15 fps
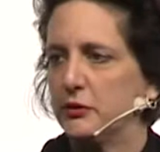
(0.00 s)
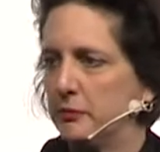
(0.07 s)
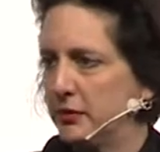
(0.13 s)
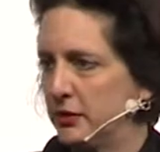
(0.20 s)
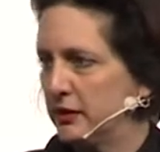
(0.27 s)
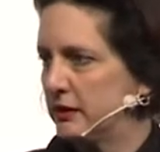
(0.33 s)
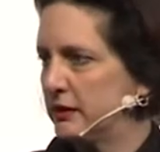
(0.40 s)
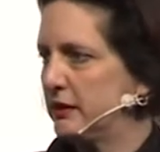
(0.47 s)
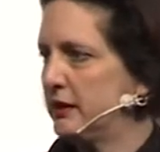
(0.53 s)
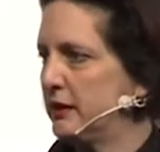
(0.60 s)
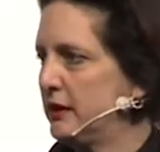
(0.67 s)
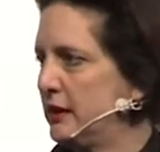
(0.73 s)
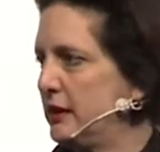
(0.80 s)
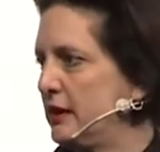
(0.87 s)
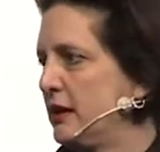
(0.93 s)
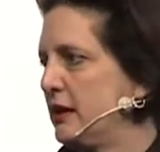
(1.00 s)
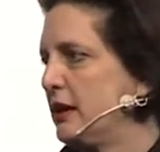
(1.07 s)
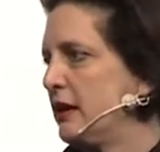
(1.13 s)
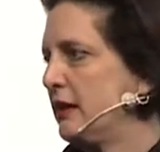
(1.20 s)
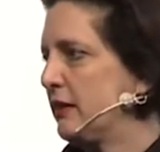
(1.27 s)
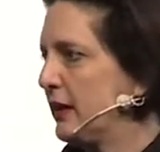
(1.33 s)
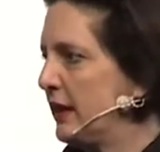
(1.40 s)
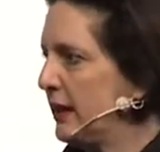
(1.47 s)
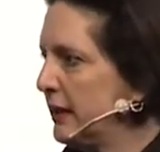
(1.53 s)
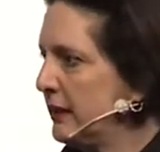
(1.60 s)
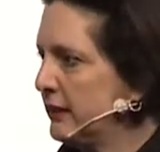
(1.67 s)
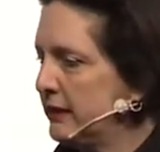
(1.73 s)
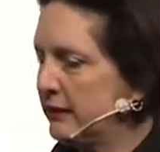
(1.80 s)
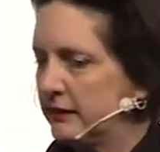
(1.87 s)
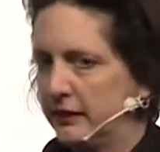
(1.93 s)
It's a book
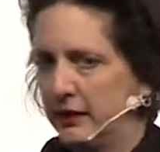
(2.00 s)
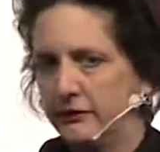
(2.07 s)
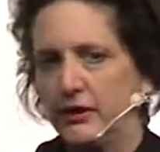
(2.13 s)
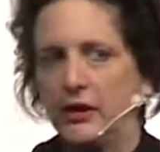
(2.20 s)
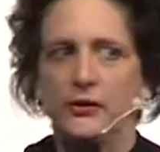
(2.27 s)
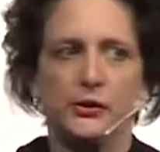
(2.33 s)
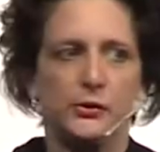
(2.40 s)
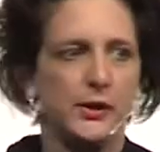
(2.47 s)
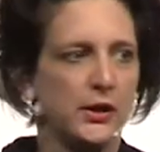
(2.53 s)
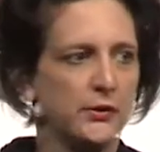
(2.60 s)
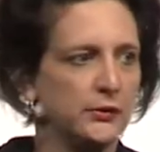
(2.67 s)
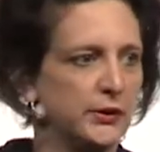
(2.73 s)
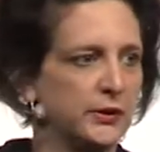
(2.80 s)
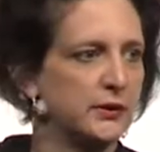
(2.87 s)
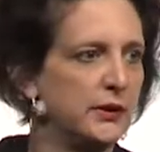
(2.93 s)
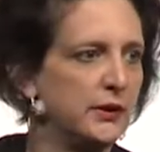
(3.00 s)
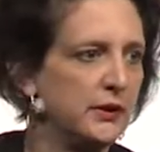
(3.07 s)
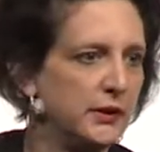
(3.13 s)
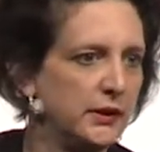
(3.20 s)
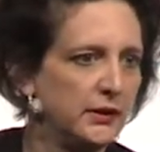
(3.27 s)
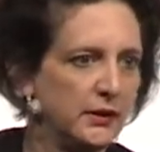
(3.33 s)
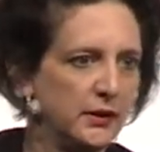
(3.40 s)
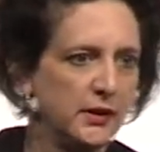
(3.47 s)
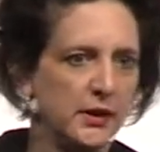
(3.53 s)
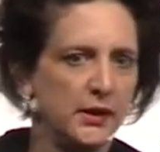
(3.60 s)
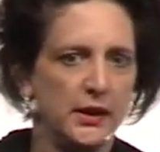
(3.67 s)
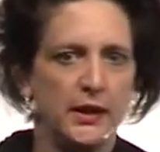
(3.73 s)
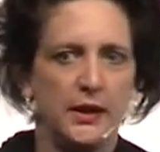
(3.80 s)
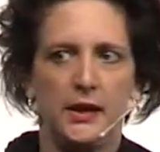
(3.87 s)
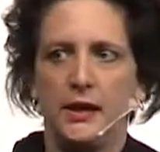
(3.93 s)
that lays out a groundwork
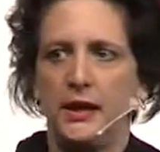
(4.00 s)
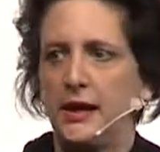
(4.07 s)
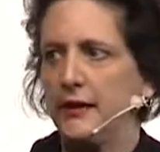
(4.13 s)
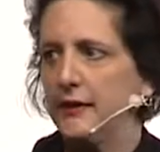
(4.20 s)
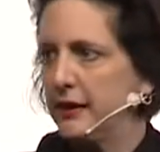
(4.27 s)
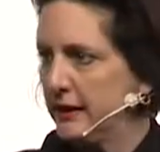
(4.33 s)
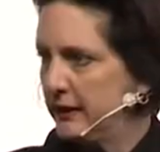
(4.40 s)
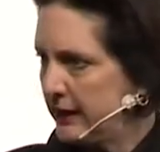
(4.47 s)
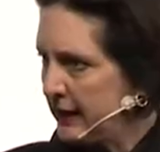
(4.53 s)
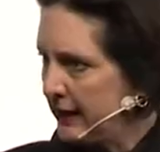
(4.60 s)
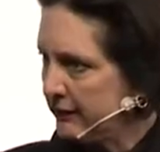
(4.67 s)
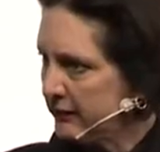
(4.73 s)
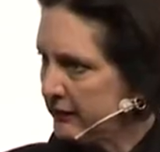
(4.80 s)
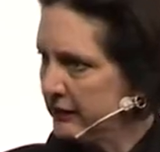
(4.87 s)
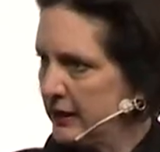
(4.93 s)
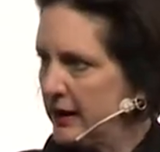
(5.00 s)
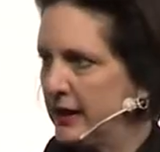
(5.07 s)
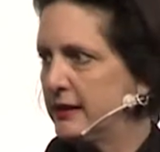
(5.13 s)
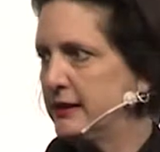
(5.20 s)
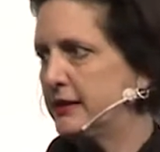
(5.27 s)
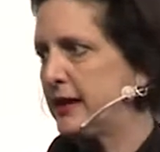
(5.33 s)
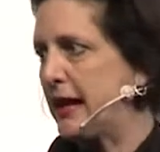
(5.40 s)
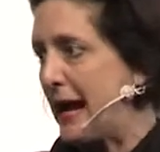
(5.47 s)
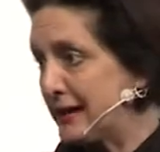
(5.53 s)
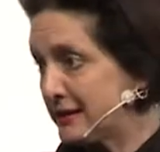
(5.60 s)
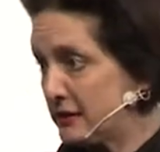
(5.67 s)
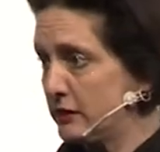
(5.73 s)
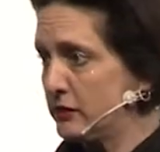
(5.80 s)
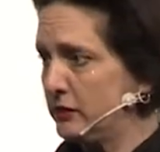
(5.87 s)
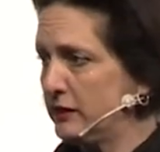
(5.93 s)
and then has nine
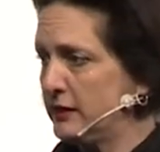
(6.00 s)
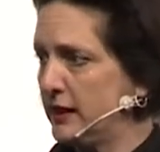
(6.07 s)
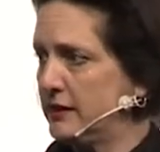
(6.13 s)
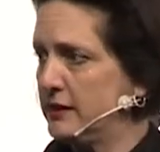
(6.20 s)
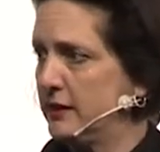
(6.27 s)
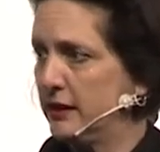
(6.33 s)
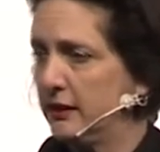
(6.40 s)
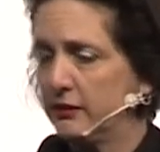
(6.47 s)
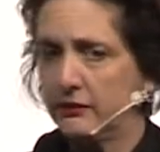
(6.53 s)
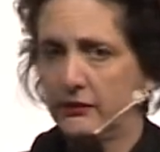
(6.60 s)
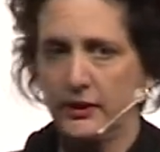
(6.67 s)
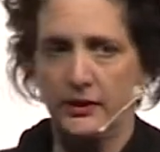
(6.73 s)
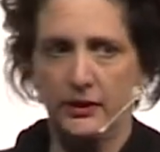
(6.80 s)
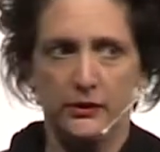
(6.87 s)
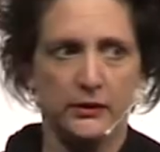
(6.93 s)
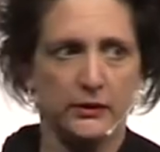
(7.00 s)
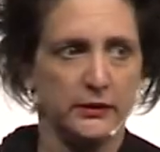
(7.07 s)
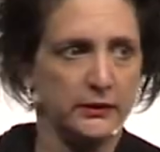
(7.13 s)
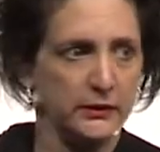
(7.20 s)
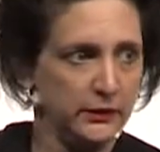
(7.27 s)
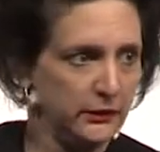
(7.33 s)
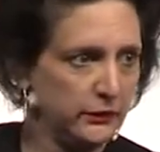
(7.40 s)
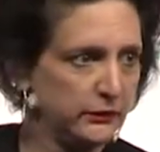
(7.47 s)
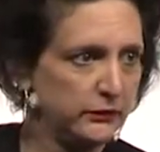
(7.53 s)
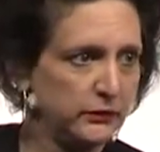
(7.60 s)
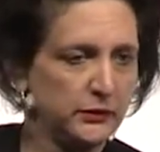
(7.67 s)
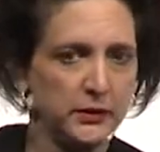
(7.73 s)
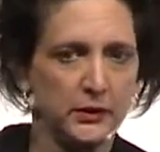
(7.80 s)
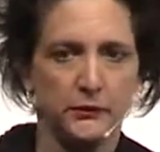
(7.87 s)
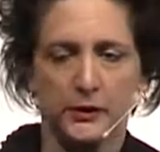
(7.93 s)
tactical techniques that you can
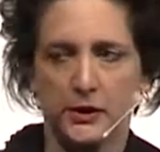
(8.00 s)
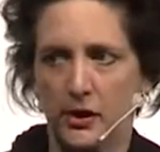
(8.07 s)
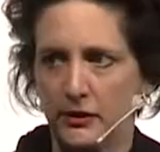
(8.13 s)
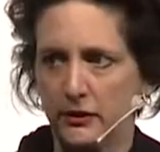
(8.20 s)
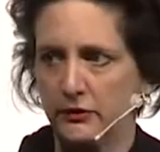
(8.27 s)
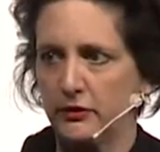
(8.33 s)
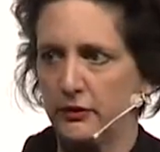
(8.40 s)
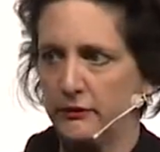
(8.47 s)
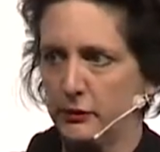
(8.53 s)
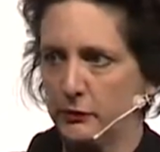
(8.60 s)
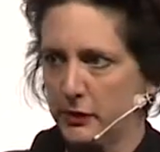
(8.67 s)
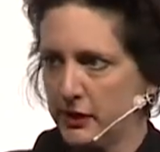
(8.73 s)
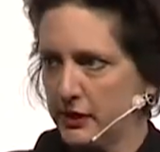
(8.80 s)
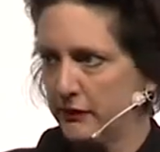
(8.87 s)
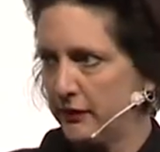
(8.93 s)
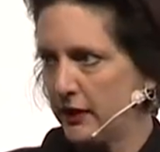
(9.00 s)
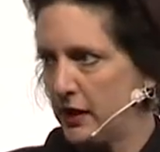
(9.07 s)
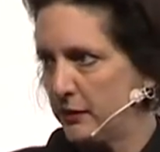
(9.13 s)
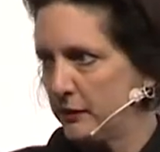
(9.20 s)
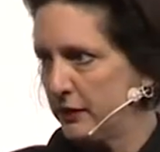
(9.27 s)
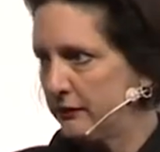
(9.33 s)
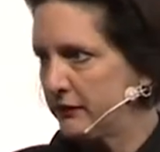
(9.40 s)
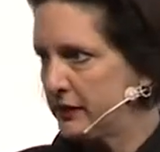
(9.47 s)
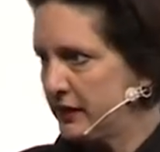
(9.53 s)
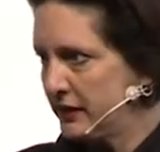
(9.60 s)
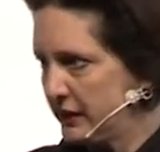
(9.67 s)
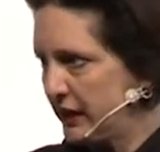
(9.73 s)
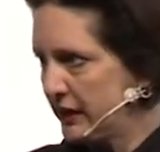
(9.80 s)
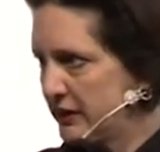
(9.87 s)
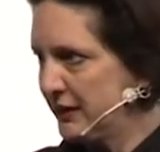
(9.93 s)
use regardless of your work environment for
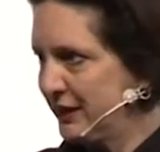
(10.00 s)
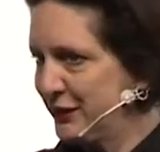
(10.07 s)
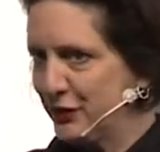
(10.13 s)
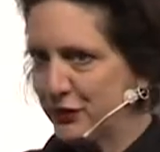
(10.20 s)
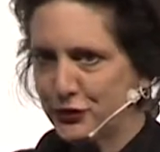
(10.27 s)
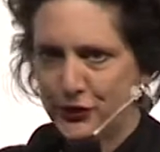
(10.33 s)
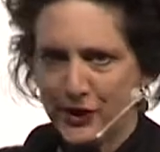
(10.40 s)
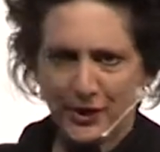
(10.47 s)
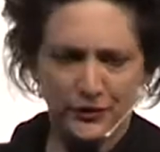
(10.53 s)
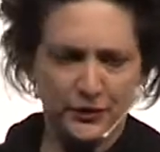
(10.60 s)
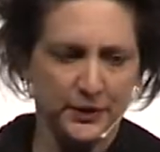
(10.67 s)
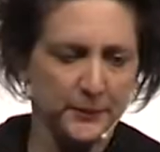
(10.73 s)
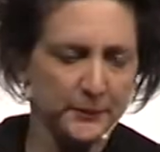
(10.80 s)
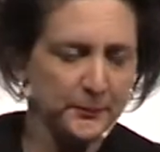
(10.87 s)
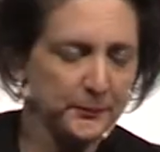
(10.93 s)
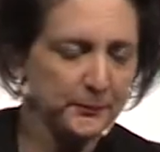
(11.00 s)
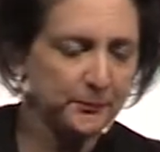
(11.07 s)
conducting UX strategy.